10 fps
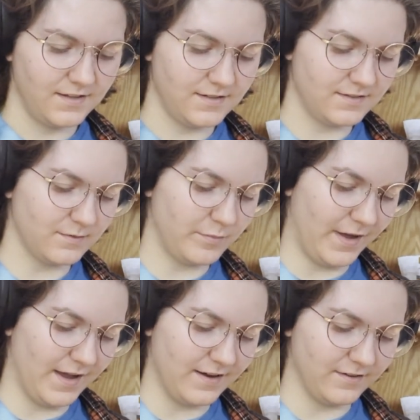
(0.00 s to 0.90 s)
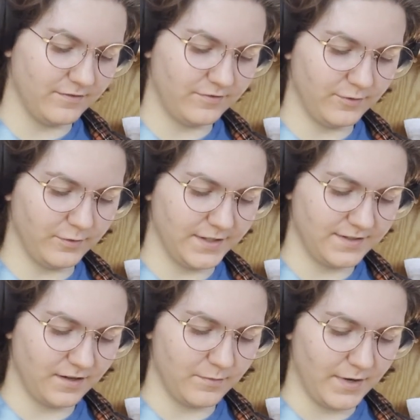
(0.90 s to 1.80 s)
he's a bad
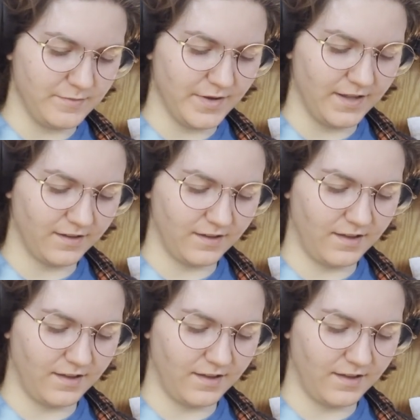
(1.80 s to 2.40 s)
influence on my bank